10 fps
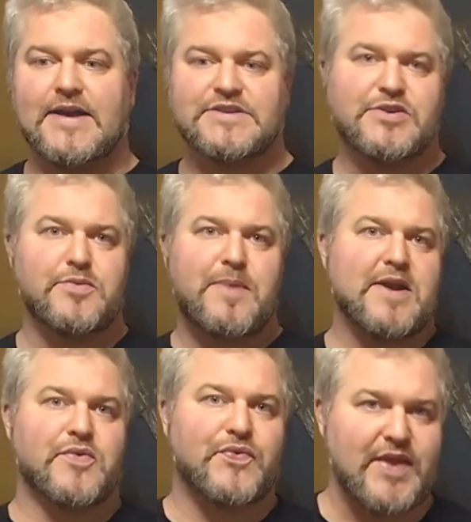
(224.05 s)
to
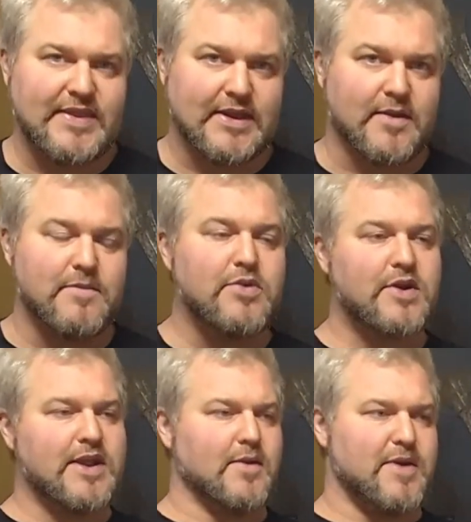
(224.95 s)
better fit the
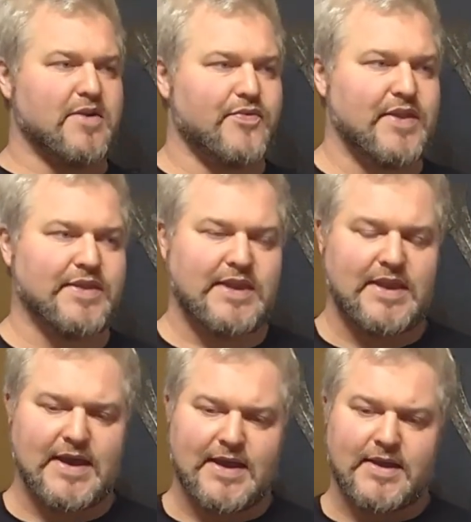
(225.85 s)
community or better fit
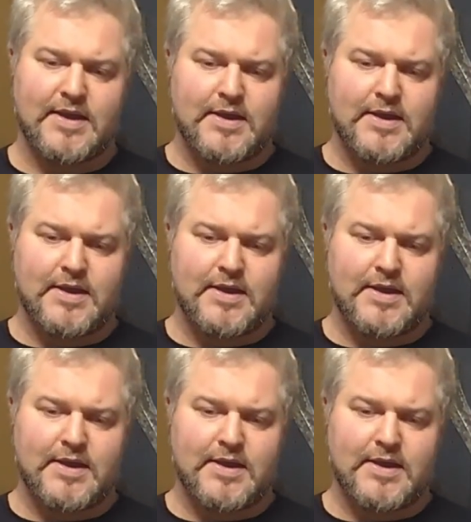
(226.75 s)
the